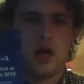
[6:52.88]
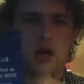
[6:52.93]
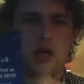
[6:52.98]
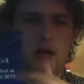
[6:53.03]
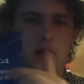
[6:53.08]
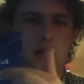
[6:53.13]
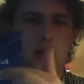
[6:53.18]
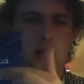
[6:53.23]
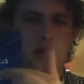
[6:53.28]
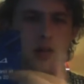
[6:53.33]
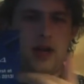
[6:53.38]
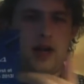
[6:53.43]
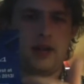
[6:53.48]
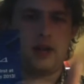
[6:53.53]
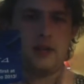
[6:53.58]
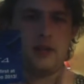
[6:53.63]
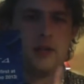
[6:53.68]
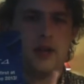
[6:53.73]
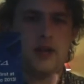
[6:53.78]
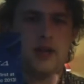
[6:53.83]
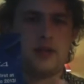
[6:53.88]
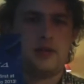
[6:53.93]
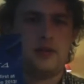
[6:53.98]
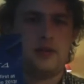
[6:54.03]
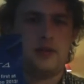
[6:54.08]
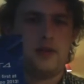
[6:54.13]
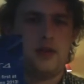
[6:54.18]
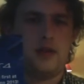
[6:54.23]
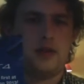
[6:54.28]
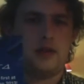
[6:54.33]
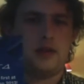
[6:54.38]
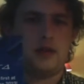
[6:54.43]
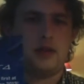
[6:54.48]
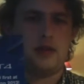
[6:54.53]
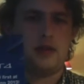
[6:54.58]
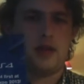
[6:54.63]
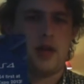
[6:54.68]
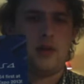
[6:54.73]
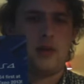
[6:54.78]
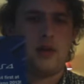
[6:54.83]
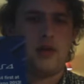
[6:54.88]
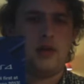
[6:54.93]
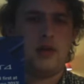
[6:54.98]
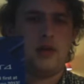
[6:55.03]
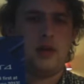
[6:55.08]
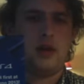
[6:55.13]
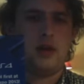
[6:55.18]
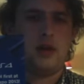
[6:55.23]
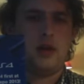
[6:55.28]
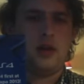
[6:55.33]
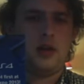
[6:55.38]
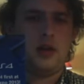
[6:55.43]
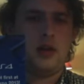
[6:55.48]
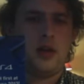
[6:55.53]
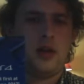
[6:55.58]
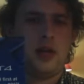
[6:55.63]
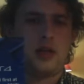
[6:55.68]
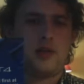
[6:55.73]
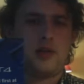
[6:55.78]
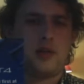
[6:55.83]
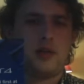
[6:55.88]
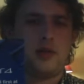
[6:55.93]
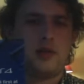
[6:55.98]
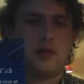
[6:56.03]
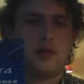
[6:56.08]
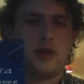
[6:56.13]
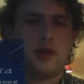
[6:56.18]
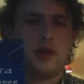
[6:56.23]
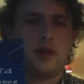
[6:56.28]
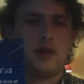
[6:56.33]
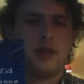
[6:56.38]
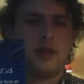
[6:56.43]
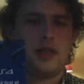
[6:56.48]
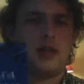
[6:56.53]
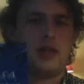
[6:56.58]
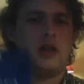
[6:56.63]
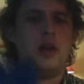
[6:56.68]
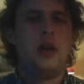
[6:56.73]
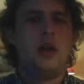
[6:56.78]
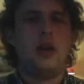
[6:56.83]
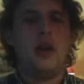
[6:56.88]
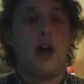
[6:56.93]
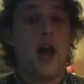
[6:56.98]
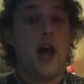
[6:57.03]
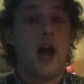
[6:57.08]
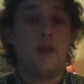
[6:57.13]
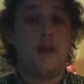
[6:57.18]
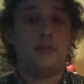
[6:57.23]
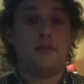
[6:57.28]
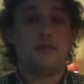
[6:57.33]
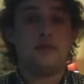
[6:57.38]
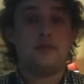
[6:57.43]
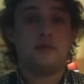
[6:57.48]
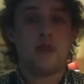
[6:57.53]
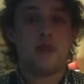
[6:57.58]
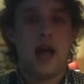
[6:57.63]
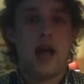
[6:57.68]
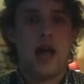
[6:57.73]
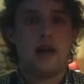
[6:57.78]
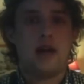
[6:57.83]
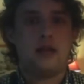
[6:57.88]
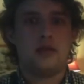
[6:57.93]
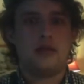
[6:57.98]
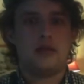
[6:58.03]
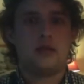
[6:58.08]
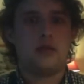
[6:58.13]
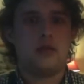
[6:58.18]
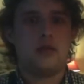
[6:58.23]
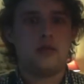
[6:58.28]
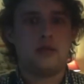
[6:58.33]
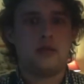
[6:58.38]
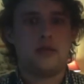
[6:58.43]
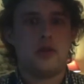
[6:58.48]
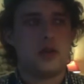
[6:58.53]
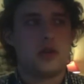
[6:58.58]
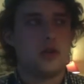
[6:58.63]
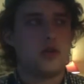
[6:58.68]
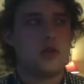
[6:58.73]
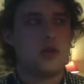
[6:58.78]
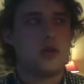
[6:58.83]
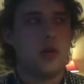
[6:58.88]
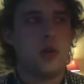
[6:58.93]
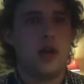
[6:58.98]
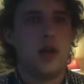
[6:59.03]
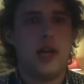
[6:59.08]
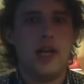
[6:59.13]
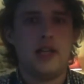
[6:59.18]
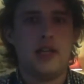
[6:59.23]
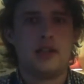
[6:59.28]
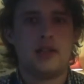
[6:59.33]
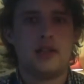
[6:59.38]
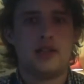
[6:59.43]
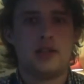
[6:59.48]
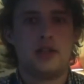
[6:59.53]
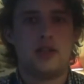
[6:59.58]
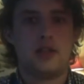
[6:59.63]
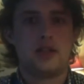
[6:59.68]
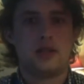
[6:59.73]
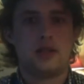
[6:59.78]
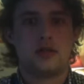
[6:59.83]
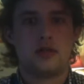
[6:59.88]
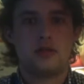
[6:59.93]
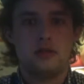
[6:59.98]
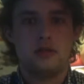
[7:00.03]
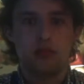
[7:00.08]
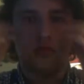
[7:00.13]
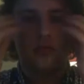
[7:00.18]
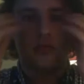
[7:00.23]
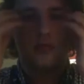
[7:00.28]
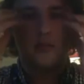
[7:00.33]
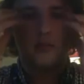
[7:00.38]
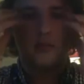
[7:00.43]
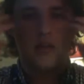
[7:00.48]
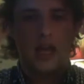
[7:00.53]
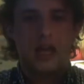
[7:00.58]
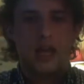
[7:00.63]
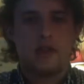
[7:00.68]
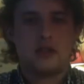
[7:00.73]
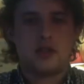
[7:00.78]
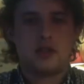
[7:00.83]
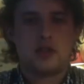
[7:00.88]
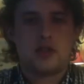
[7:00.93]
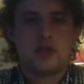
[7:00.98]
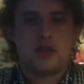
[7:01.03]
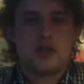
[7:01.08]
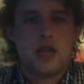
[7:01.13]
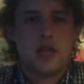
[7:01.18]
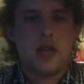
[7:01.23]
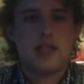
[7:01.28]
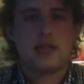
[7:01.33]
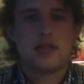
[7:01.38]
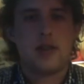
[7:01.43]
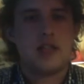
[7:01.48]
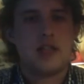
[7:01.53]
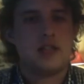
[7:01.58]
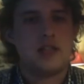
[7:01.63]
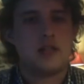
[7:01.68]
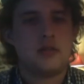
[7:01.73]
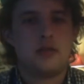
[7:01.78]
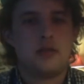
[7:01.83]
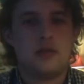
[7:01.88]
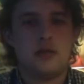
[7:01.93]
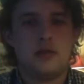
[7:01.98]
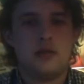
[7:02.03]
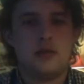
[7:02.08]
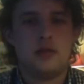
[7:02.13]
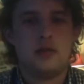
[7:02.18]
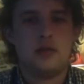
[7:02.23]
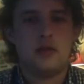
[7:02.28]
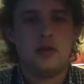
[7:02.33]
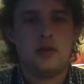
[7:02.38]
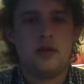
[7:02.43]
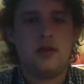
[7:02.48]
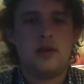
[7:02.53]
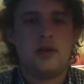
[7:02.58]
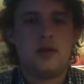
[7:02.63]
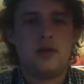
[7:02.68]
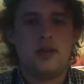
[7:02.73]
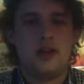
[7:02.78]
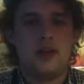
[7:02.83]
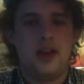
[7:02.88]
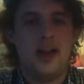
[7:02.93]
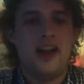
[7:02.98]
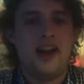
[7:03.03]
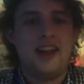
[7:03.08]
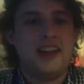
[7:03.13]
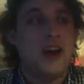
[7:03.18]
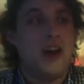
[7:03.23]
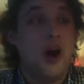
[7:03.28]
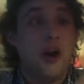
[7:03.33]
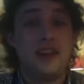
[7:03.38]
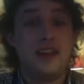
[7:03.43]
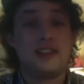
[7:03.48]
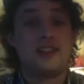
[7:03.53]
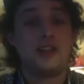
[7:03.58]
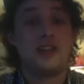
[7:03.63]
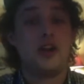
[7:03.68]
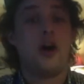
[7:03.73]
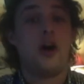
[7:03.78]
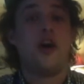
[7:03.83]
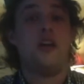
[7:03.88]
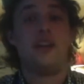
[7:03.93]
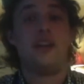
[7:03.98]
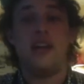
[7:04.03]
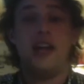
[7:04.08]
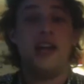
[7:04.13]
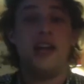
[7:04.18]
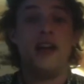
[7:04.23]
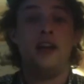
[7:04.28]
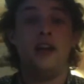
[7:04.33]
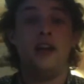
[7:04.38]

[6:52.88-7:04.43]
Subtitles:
played the PS4 first at Eurogamer Expo 2013, and the controller is just is amazing. Like, honest to God, it